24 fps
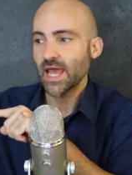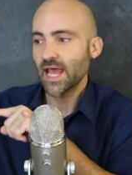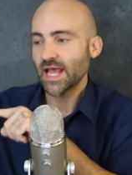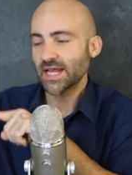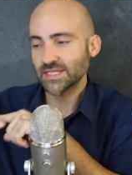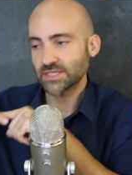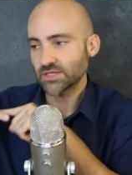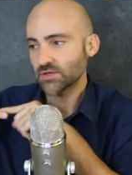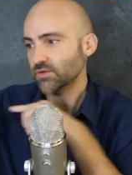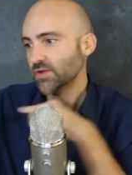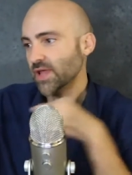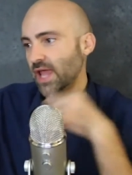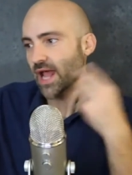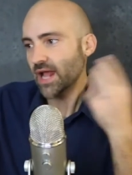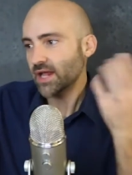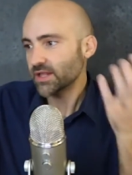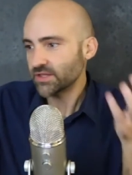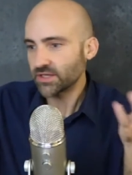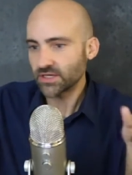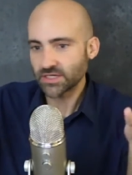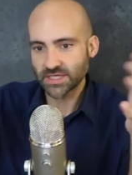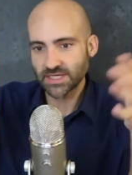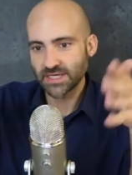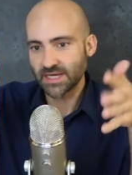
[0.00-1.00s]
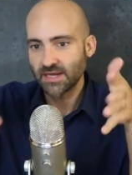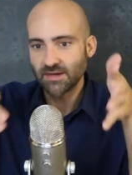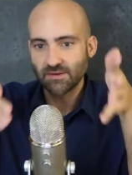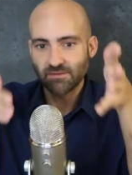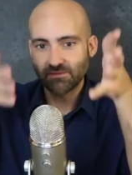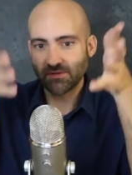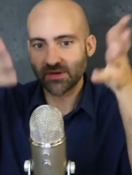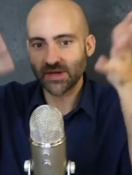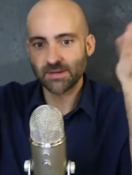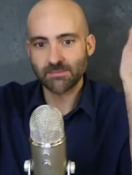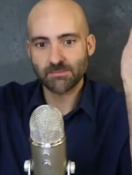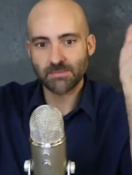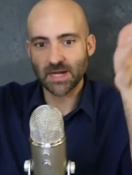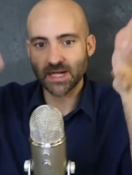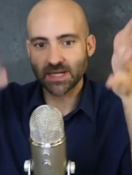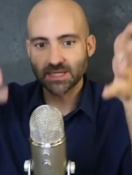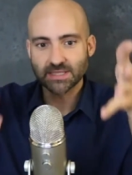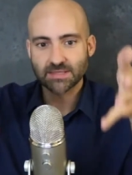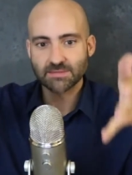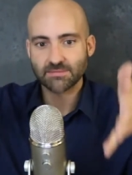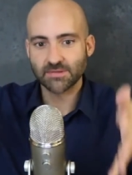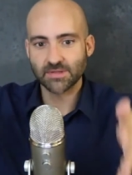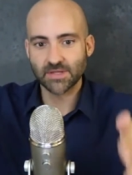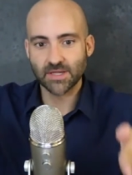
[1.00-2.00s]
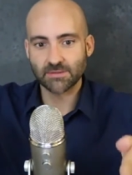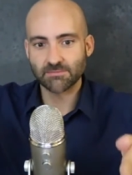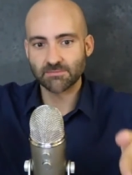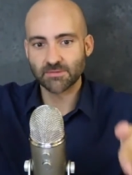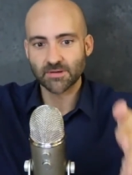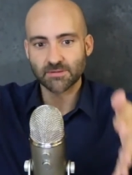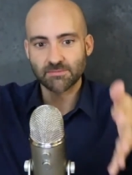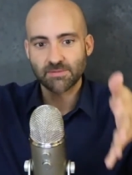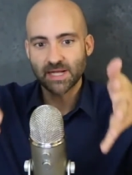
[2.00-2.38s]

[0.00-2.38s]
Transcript: And so, yeah, there's an infinite number